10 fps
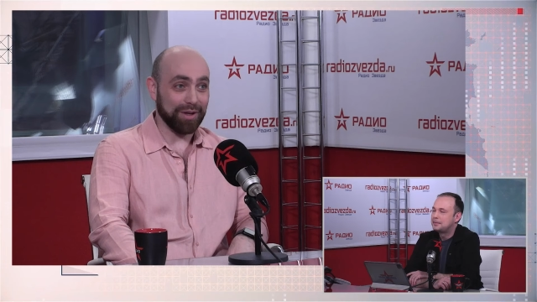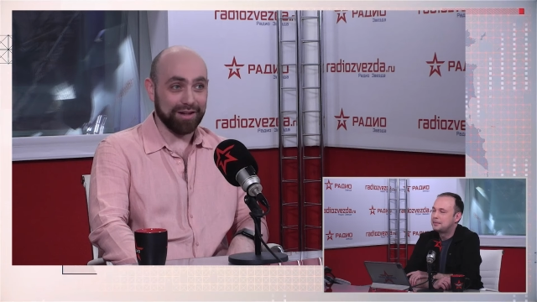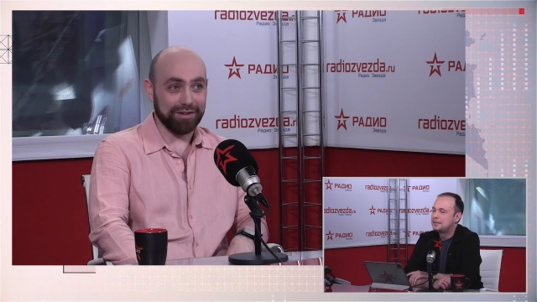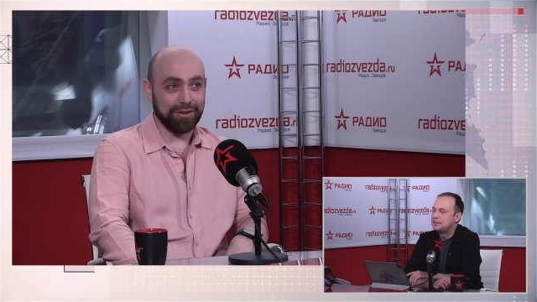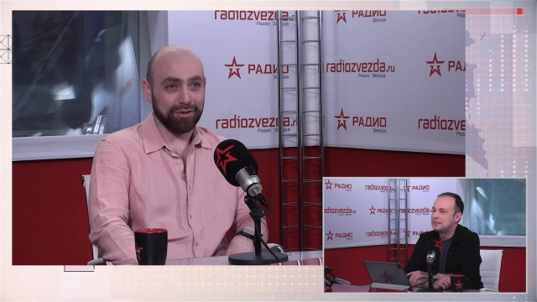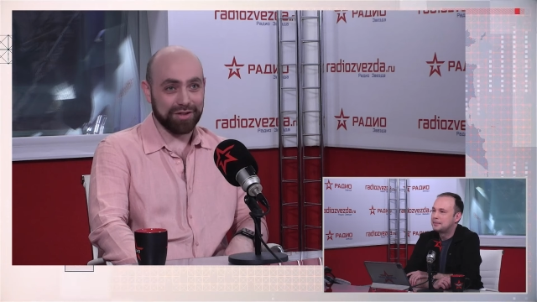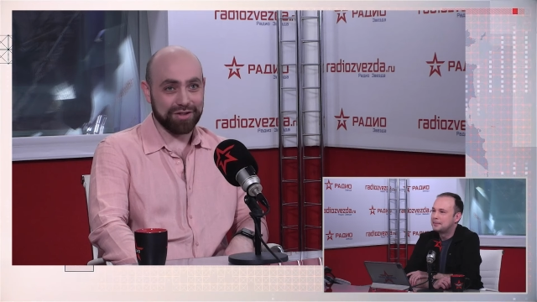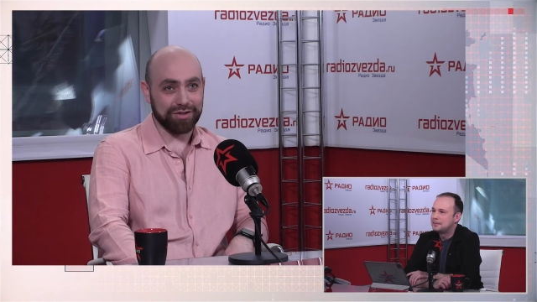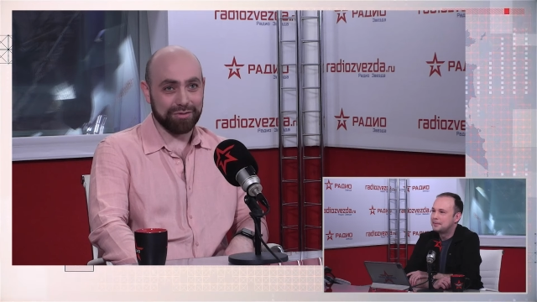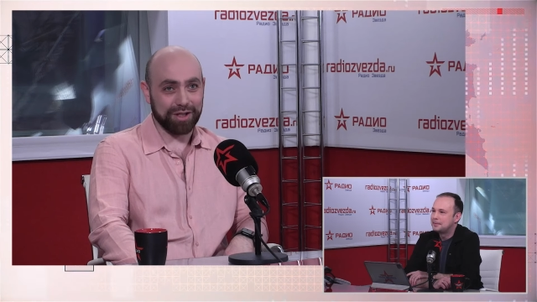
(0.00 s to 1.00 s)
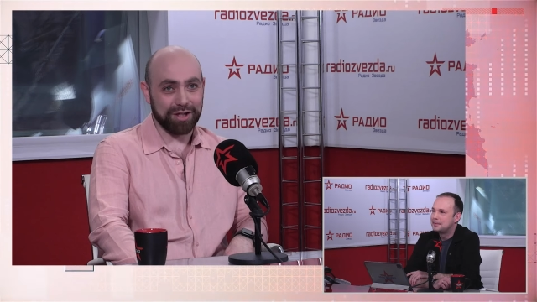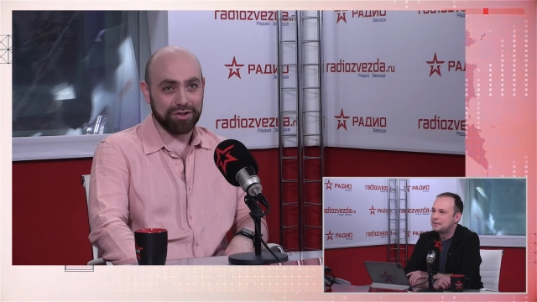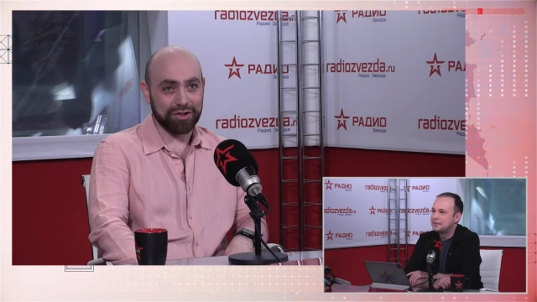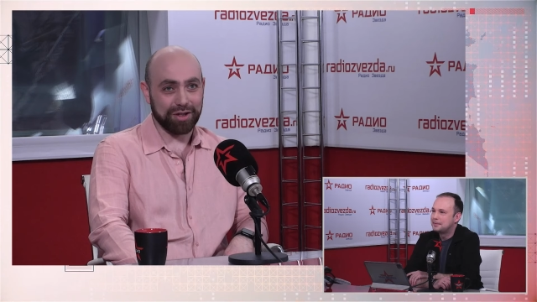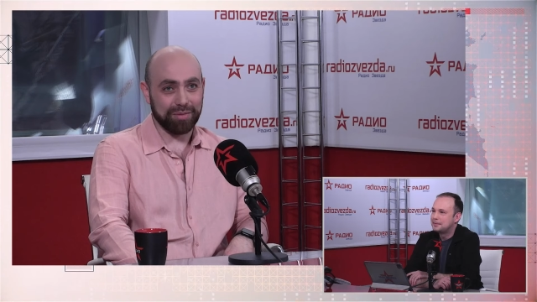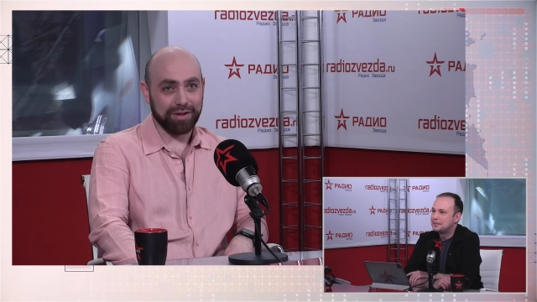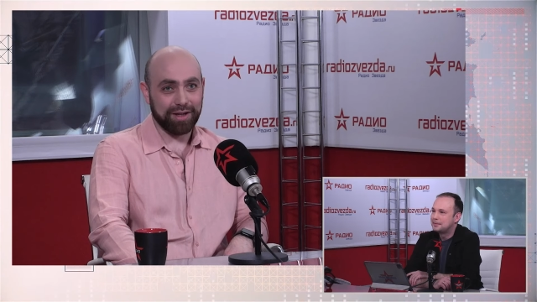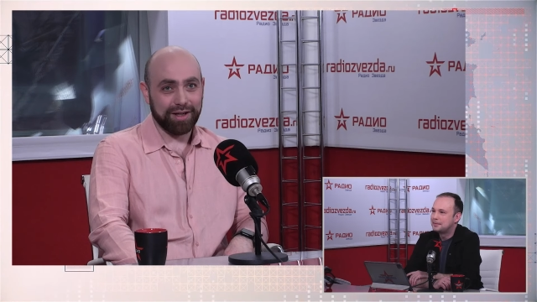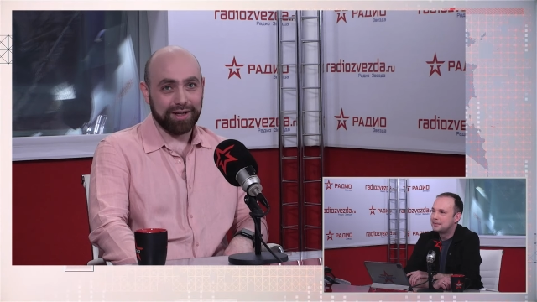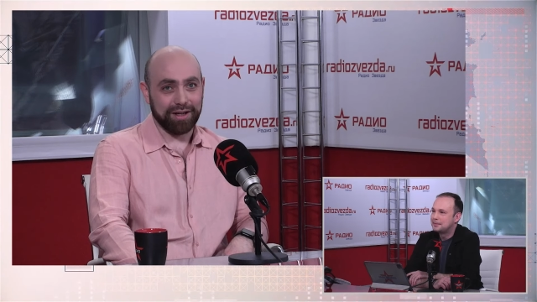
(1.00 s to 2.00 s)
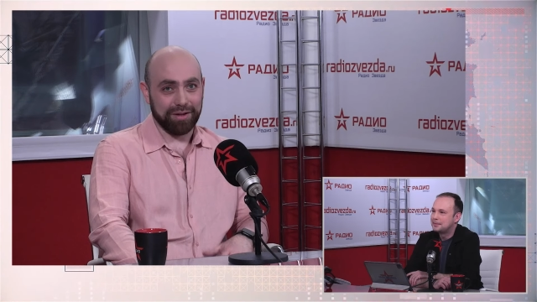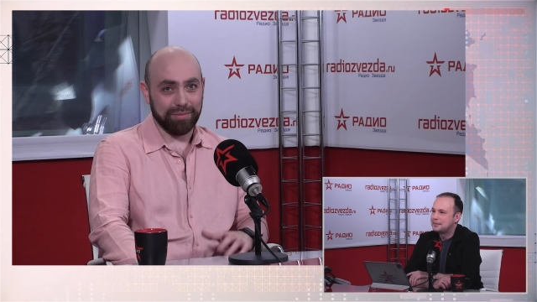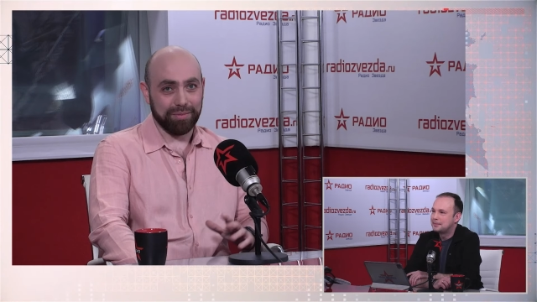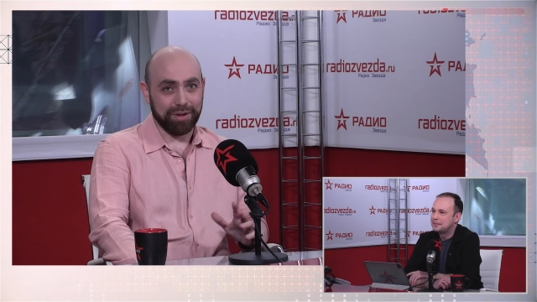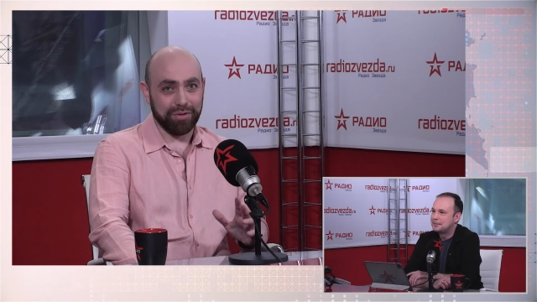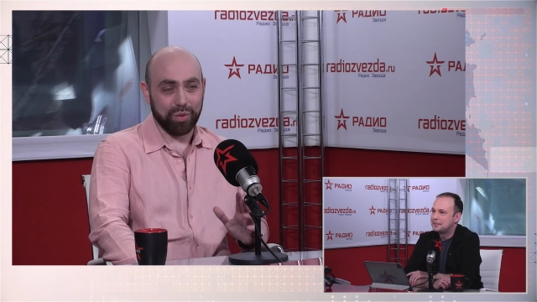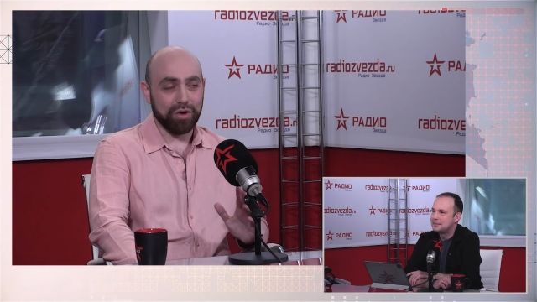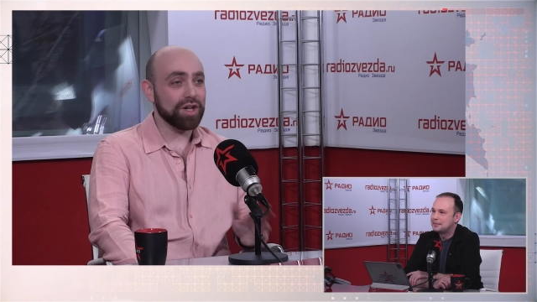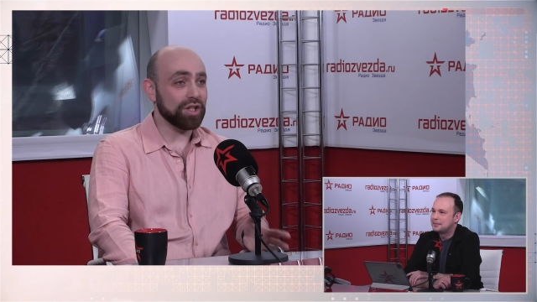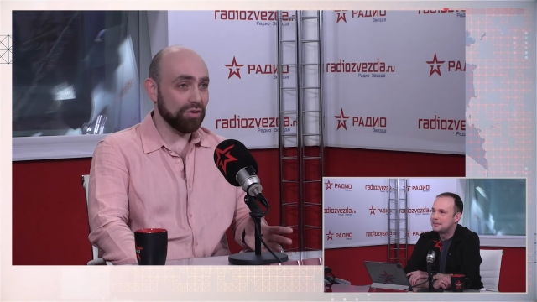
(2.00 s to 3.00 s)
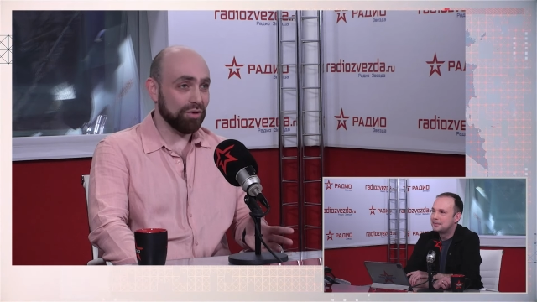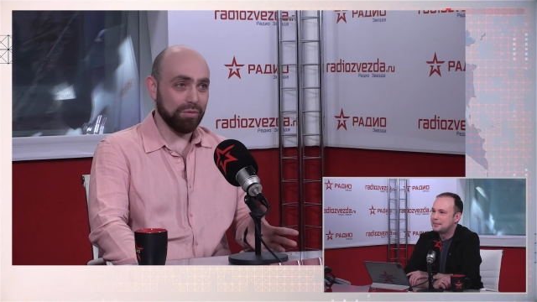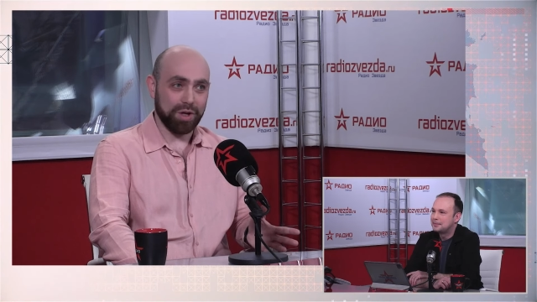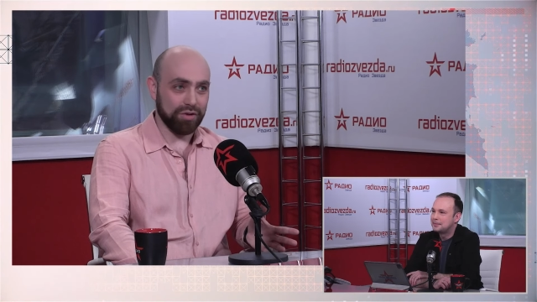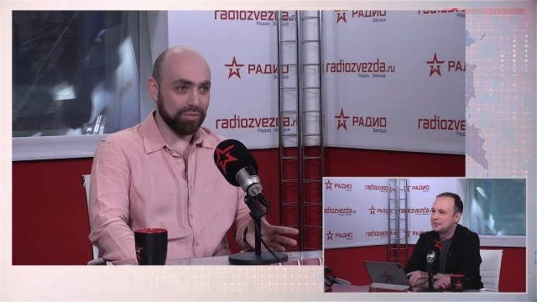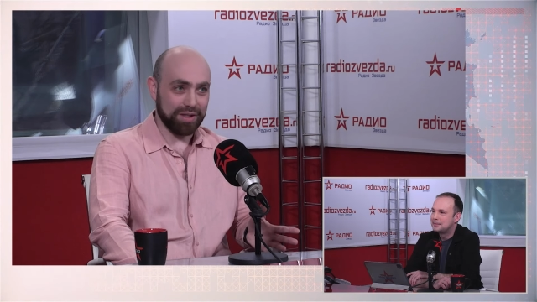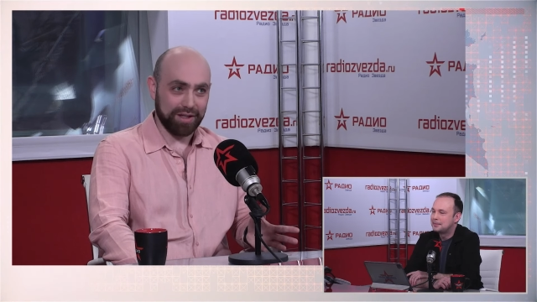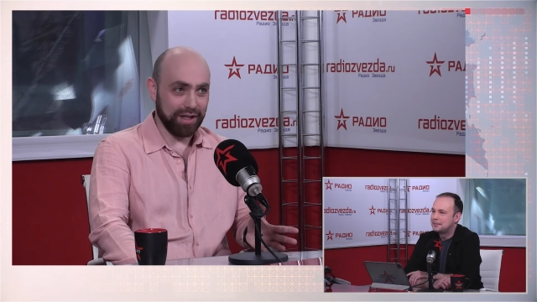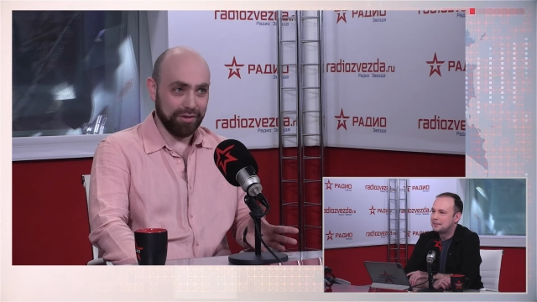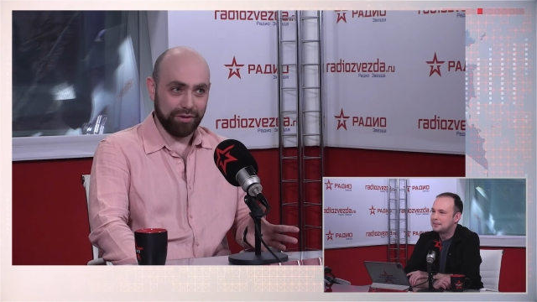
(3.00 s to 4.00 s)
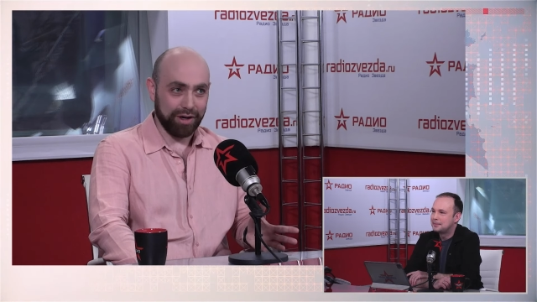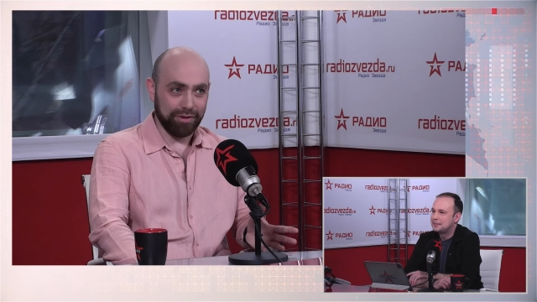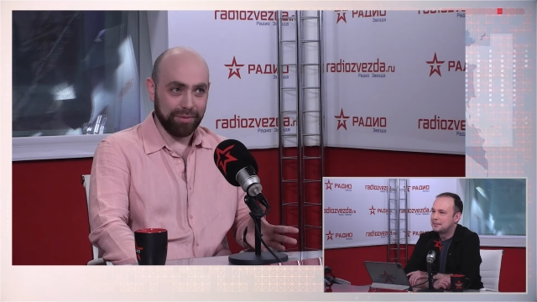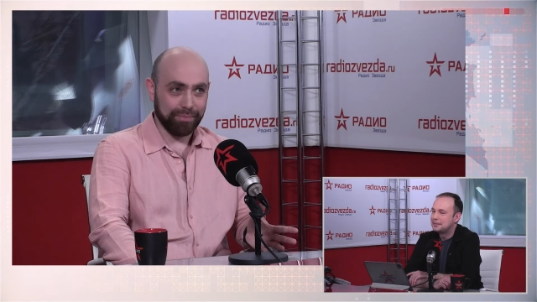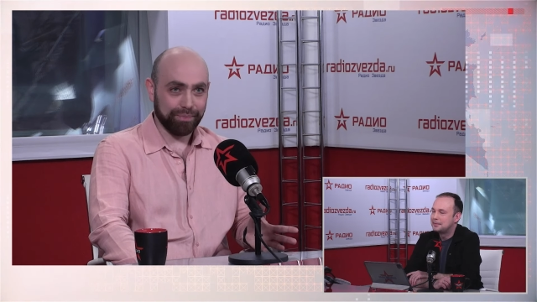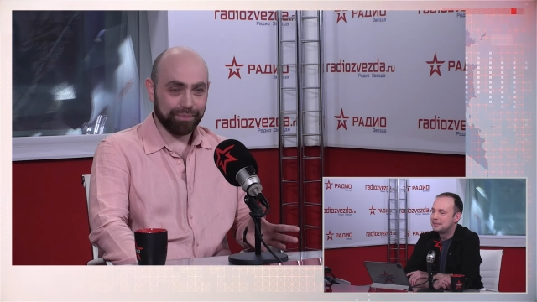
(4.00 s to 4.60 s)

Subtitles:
We had a long-distance relationship, but we already knew that we were going to be together forever.